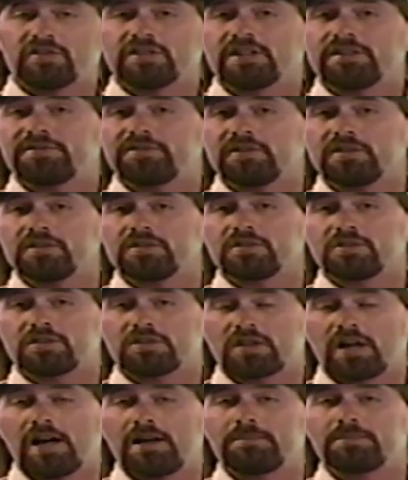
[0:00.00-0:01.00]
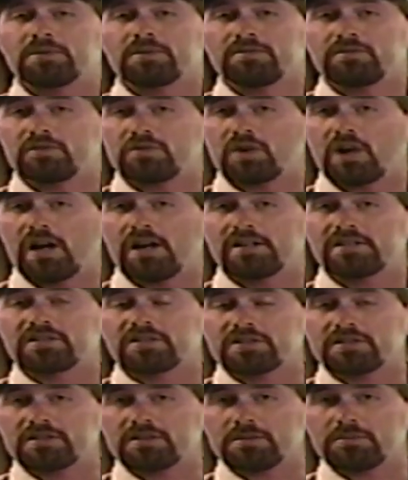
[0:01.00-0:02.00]
different types of drag
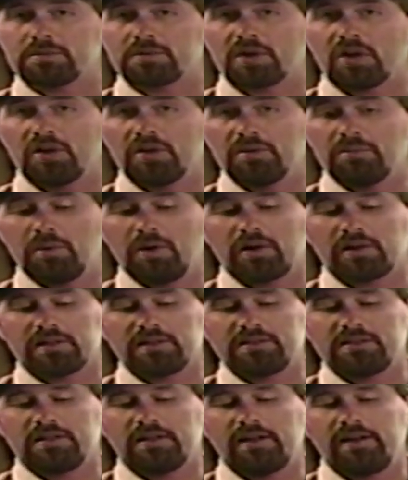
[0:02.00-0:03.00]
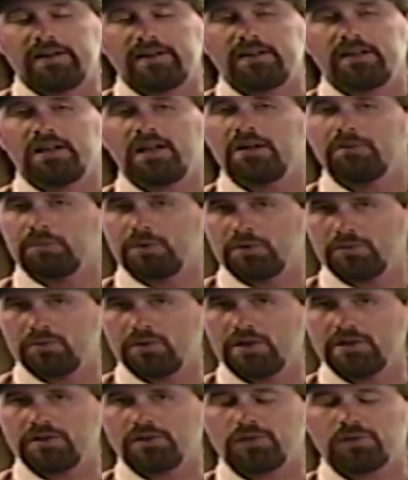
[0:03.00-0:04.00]
systems on the market today. I want to
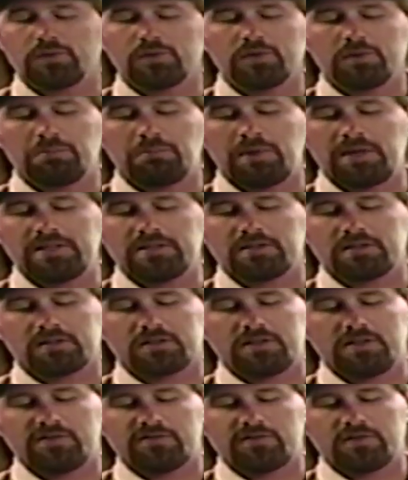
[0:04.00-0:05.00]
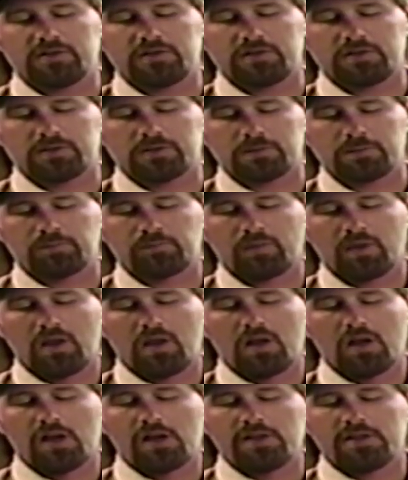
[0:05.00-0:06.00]
run you through the basic differences.
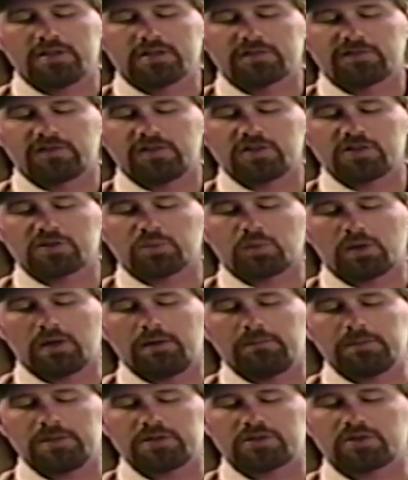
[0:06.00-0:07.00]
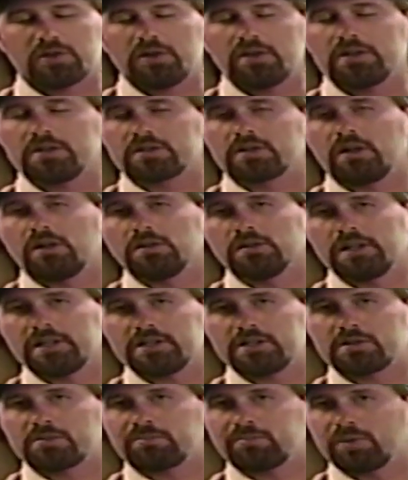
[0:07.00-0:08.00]
This first one I'm going to show you is called a
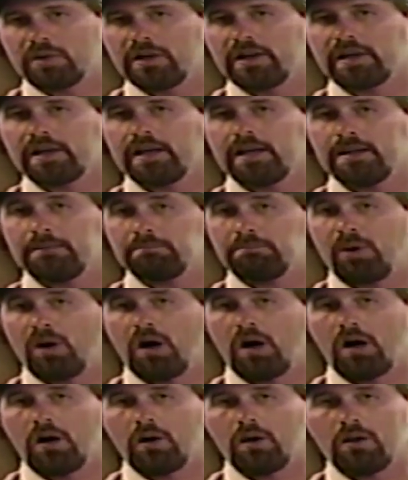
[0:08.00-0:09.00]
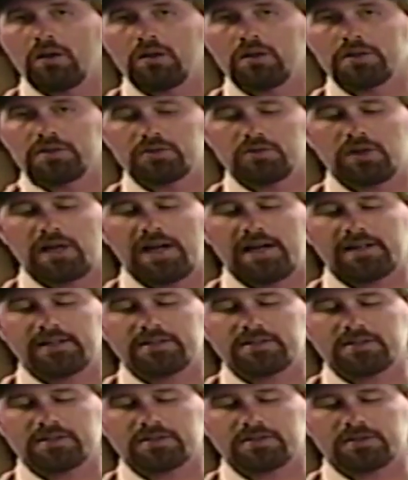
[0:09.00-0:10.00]
spring and pawl drag
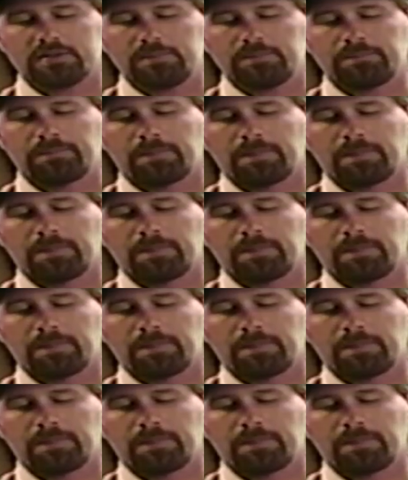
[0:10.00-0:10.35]
system.